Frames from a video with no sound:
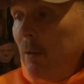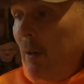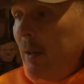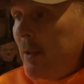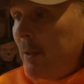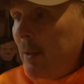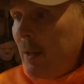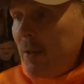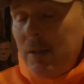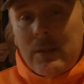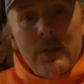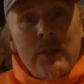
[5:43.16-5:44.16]
Right, that's
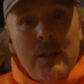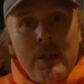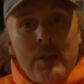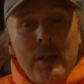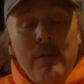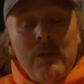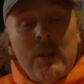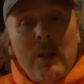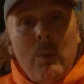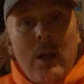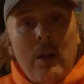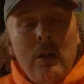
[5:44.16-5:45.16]
it. Stay safe, stay
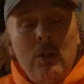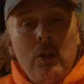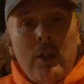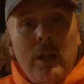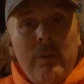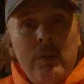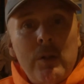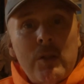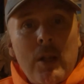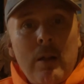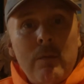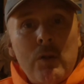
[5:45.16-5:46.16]
well. Look after
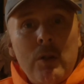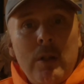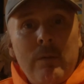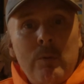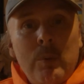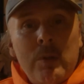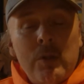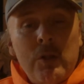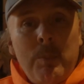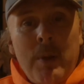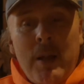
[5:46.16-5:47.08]
yourselves, your loved ones, your